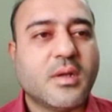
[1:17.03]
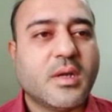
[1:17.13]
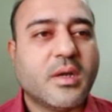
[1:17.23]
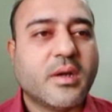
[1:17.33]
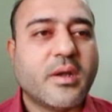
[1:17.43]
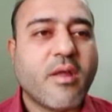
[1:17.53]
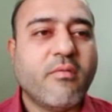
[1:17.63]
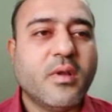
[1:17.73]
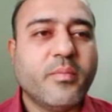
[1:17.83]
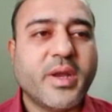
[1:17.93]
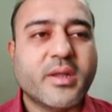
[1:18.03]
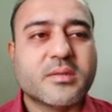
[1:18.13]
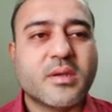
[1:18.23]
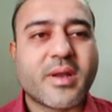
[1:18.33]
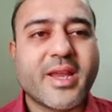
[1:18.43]
Development is the
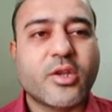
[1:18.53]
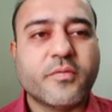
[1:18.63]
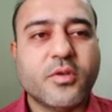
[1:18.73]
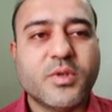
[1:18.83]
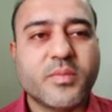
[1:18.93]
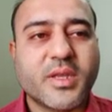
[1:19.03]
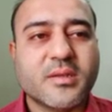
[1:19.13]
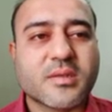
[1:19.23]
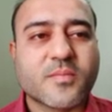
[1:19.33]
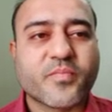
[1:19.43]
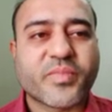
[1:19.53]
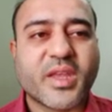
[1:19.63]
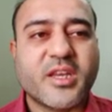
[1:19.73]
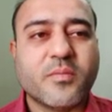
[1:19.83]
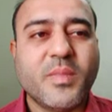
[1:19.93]
right of human beings.
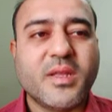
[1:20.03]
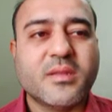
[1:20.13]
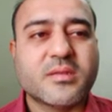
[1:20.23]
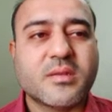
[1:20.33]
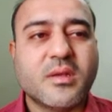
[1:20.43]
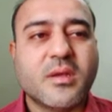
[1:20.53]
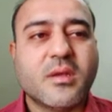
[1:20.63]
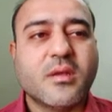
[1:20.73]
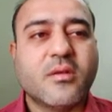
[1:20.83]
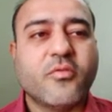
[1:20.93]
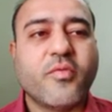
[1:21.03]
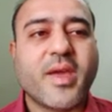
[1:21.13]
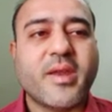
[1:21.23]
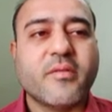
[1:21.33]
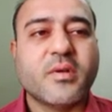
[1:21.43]
It means
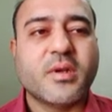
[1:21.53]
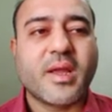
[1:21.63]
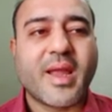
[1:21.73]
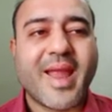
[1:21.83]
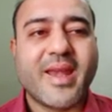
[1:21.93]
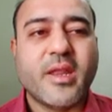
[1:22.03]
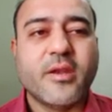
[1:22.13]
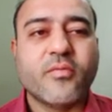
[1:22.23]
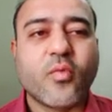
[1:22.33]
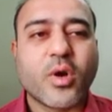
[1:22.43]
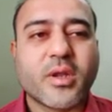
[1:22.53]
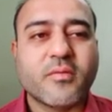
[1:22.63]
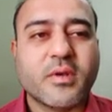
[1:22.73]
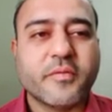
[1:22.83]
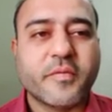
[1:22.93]
wherever and in
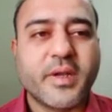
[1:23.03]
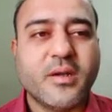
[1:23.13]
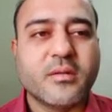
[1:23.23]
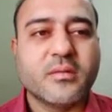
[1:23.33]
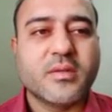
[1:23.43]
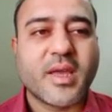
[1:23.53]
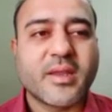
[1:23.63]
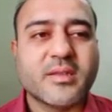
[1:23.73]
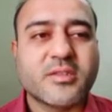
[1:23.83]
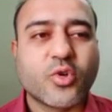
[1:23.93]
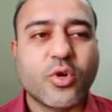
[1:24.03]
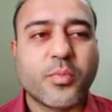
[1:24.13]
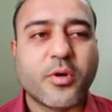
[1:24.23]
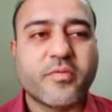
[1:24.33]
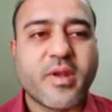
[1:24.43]
whatever field there is
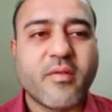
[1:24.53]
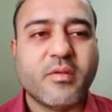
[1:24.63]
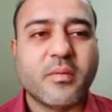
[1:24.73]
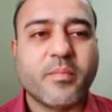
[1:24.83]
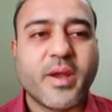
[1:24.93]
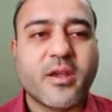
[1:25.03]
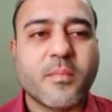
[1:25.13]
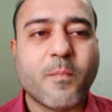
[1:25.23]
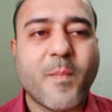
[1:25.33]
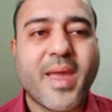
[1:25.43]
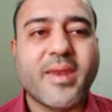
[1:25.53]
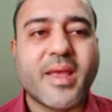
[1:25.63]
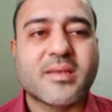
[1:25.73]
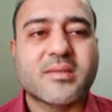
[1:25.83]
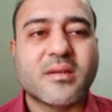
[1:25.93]
scope of development, man
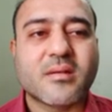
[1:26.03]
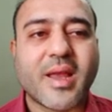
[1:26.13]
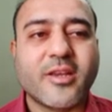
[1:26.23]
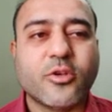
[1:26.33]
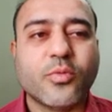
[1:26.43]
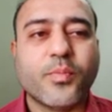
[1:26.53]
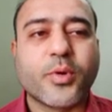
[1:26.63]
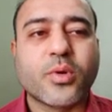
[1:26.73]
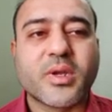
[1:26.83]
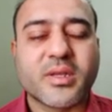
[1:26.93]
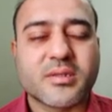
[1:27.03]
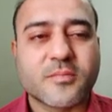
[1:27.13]
has the right to progress.